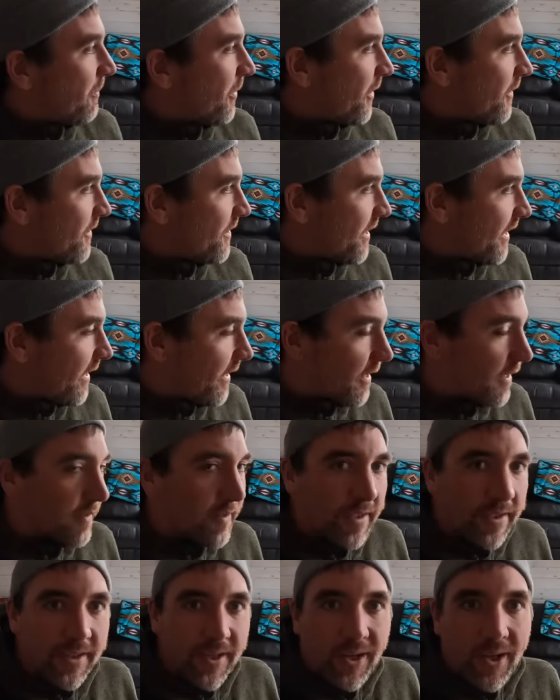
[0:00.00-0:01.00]
Bruce here.
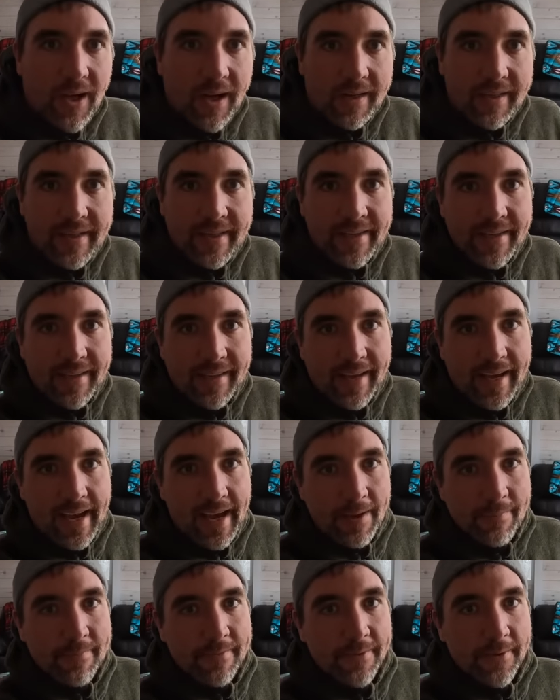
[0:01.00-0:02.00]
Just clocked into the
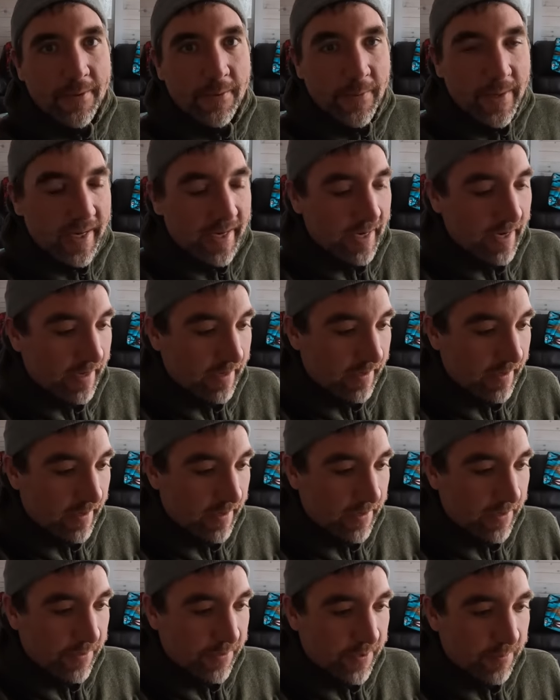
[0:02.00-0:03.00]
cabin for the weekend.
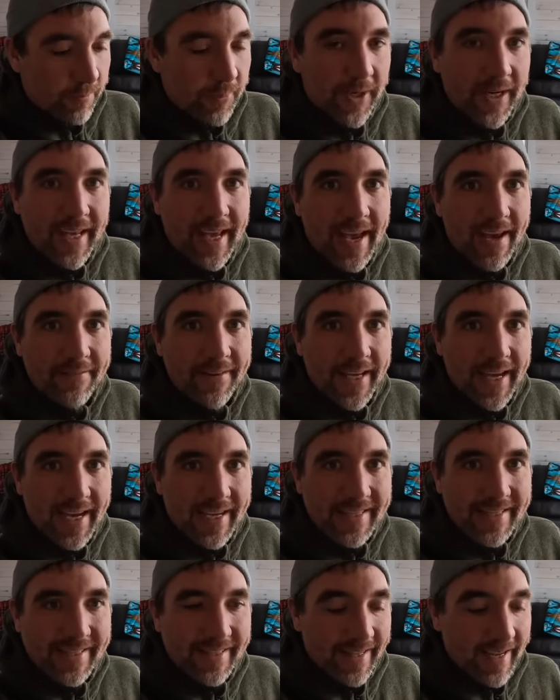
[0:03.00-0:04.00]
Gonna do some pretty heavy
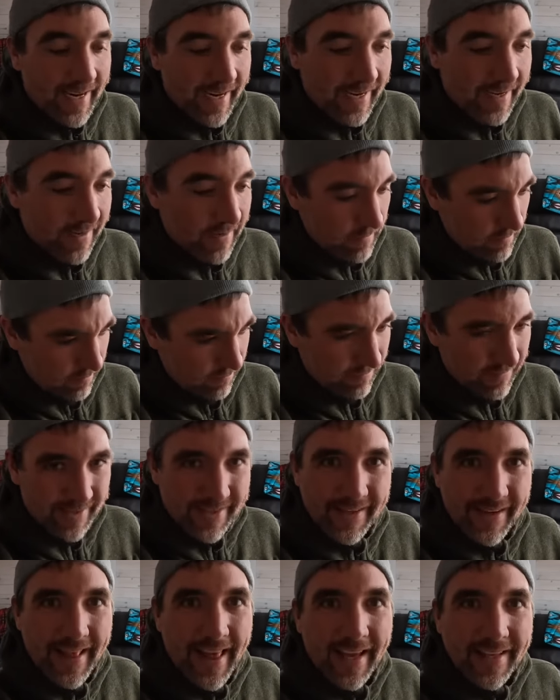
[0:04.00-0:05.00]
ice slinging.
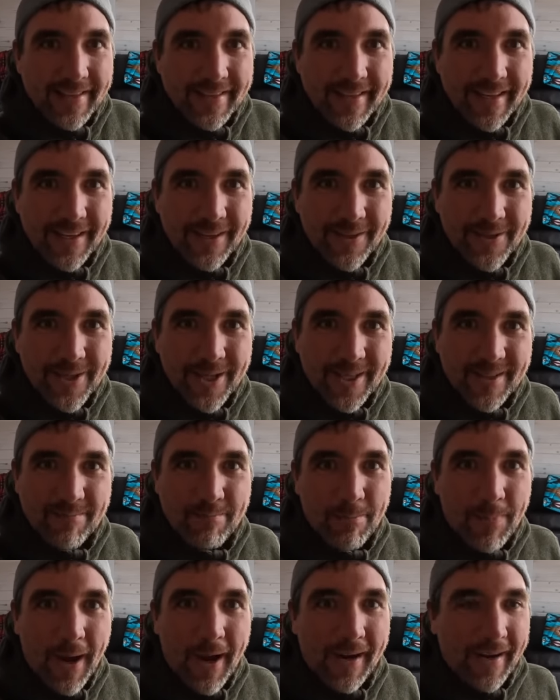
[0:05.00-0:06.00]
Listen to that cedar
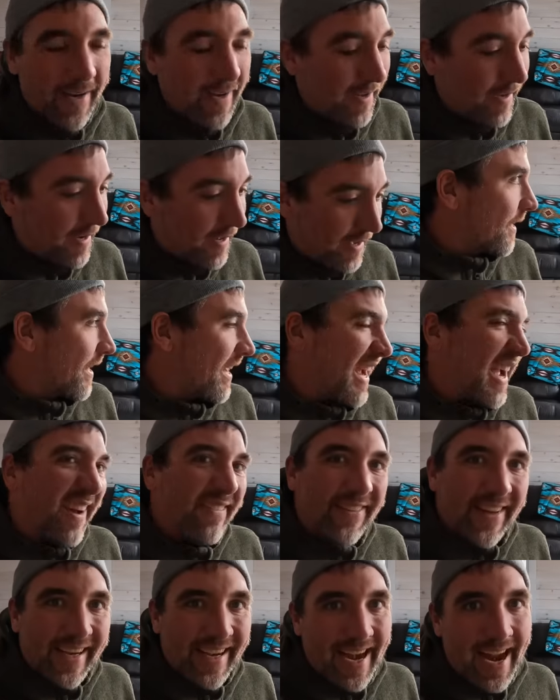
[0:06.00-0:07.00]
just bucking. Gonna
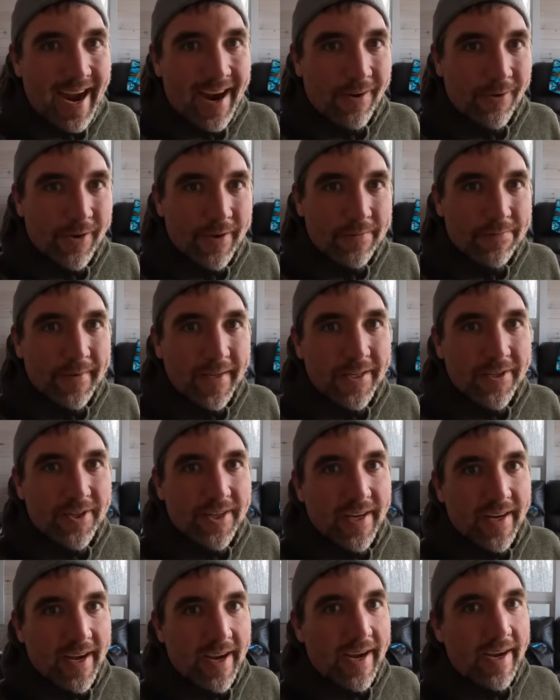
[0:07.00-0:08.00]
have like an hour to fish
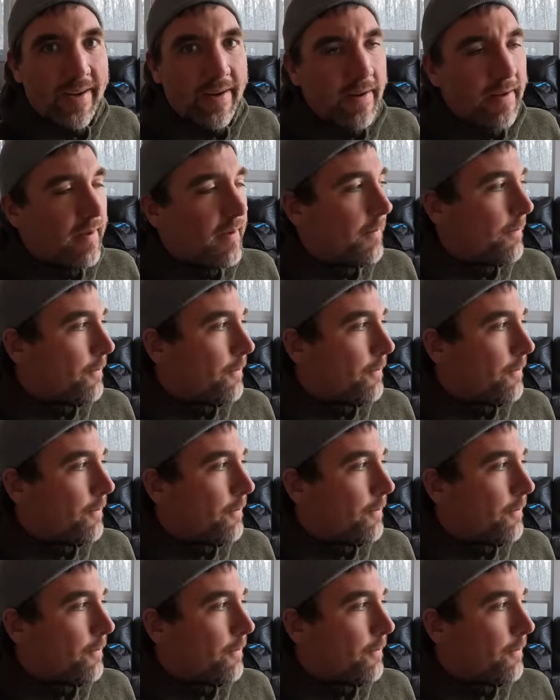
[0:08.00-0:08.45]
tonight.